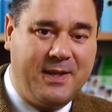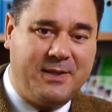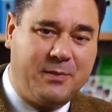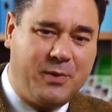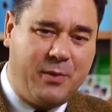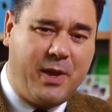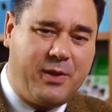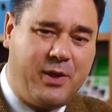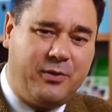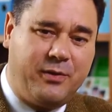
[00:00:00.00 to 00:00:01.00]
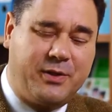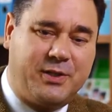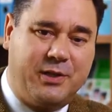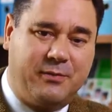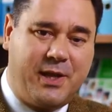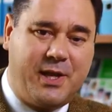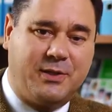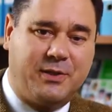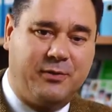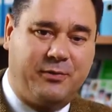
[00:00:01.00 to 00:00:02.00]
Something about the University of
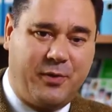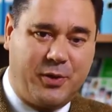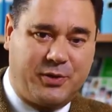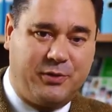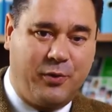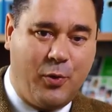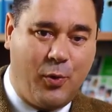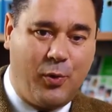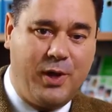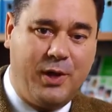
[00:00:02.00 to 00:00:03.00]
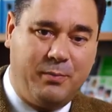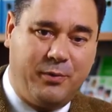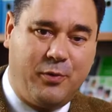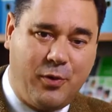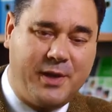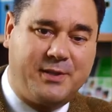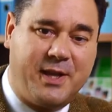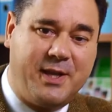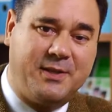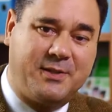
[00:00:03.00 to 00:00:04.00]
Leeds, first of all, before I
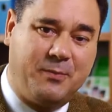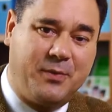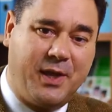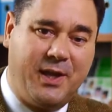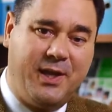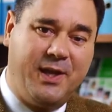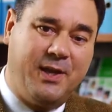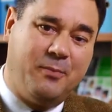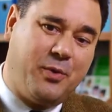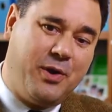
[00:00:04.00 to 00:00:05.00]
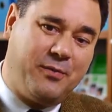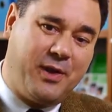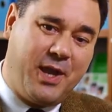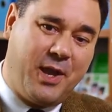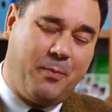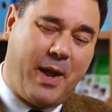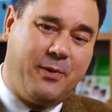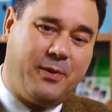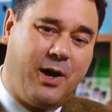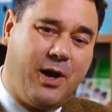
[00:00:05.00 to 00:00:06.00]
say something briefly
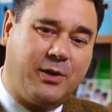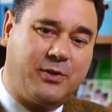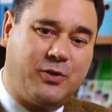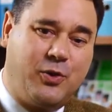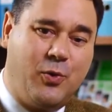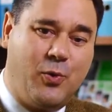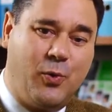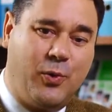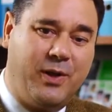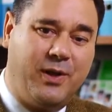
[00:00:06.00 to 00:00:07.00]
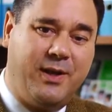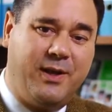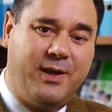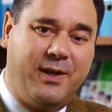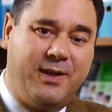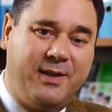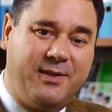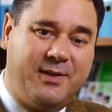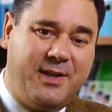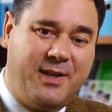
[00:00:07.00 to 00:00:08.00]
about our school.
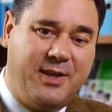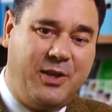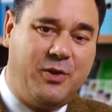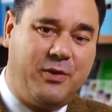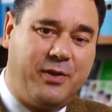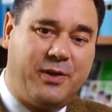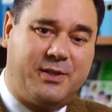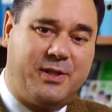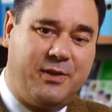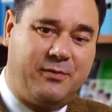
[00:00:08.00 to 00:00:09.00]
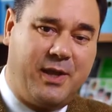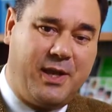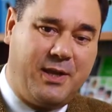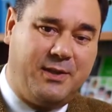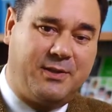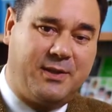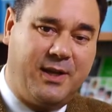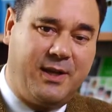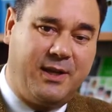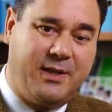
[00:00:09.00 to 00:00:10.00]
The University of Leeds
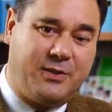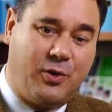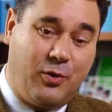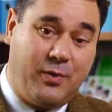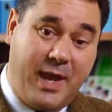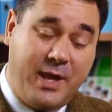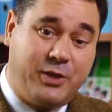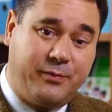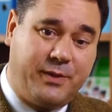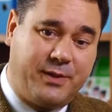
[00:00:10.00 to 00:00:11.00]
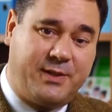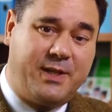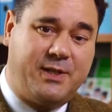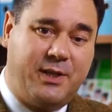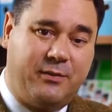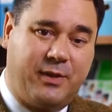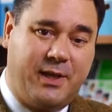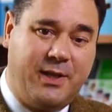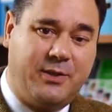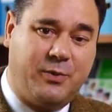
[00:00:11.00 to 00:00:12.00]
is on the edge of the city of
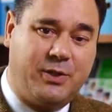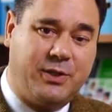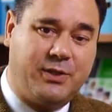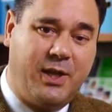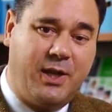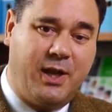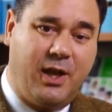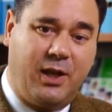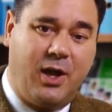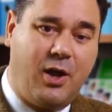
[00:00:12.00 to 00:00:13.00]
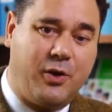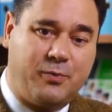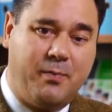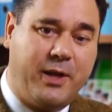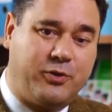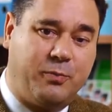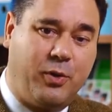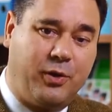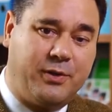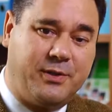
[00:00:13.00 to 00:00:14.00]
Leeds, which is a large
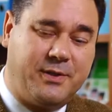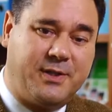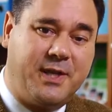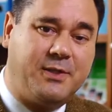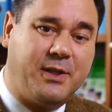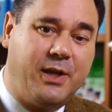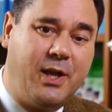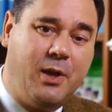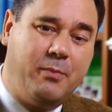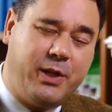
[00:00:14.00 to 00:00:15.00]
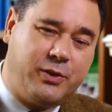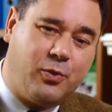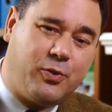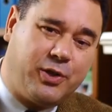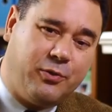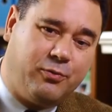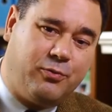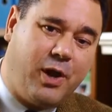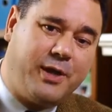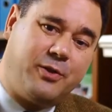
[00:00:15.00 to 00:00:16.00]
metropolitan centre, but it's also
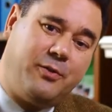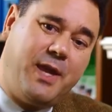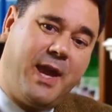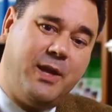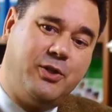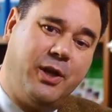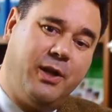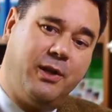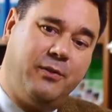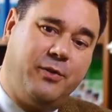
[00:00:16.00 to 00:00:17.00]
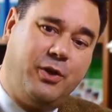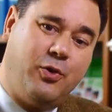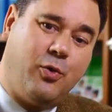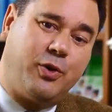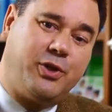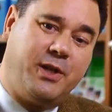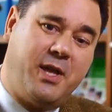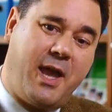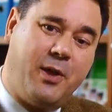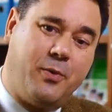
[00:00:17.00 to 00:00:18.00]
right on the edge of the Yorkshire
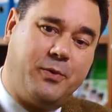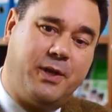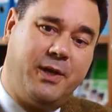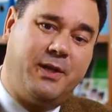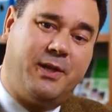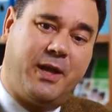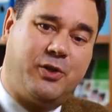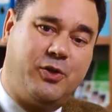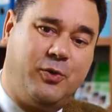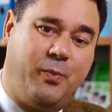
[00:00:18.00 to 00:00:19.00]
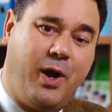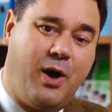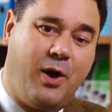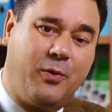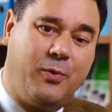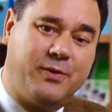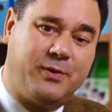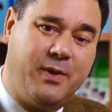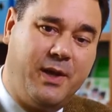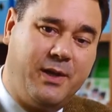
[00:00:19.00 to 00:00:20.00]
Dales National Park with
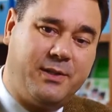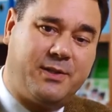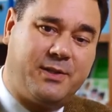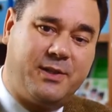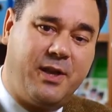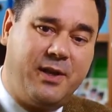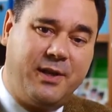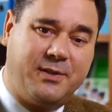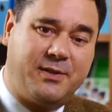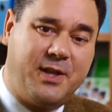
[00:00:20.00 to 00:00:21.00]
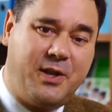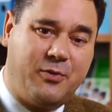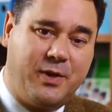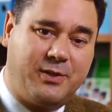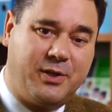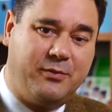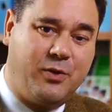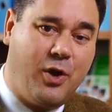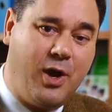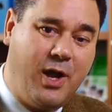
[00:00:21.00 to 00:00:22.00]
some stunning scenery. So you've
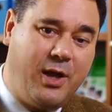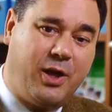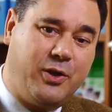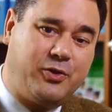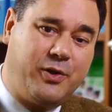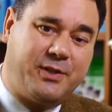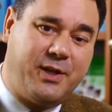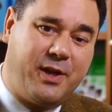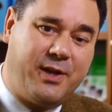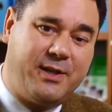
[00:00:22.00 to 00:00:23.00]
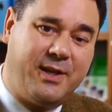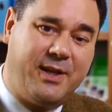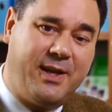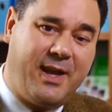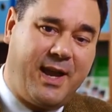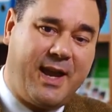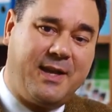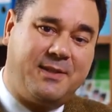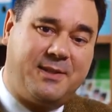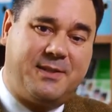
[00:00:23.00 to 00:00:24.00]
got countryside
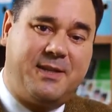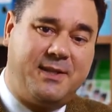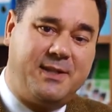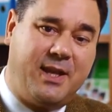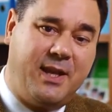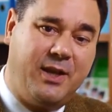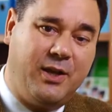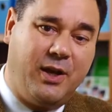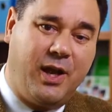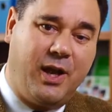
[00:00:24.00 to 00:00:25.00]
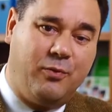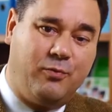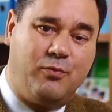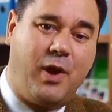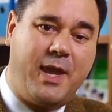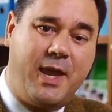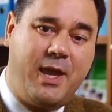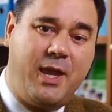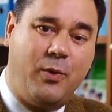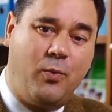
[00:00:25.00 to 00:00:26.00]
and city right
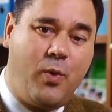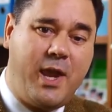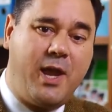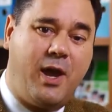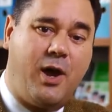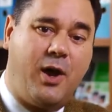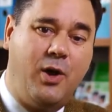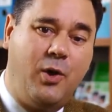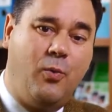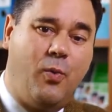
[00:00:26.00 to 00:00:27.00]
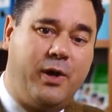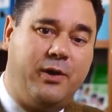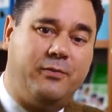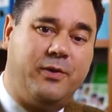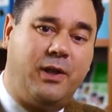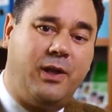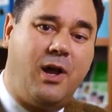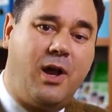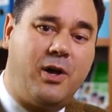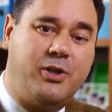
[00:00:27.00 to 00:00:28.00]
here. We are one of the
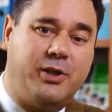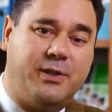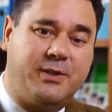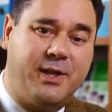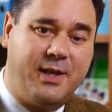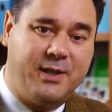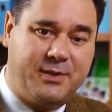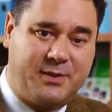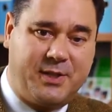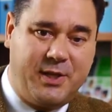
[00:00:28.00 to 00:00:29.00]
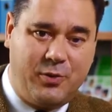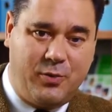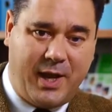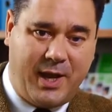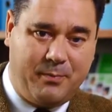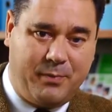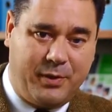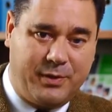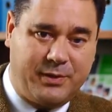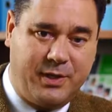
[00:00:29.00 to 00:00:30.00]
largest single
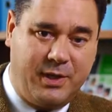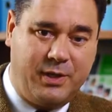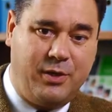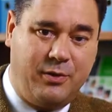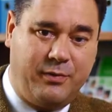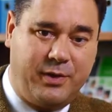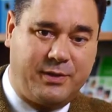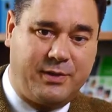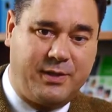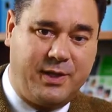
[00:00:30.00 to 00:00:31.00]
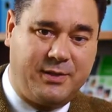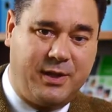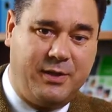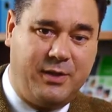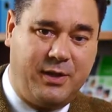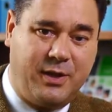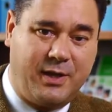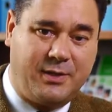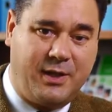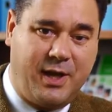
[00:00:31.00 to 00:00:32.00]
campus universities in the
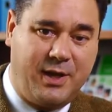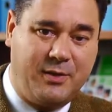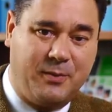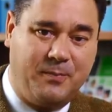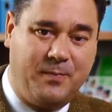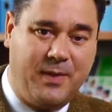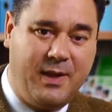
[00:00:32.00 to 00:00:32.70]
United Kingdom.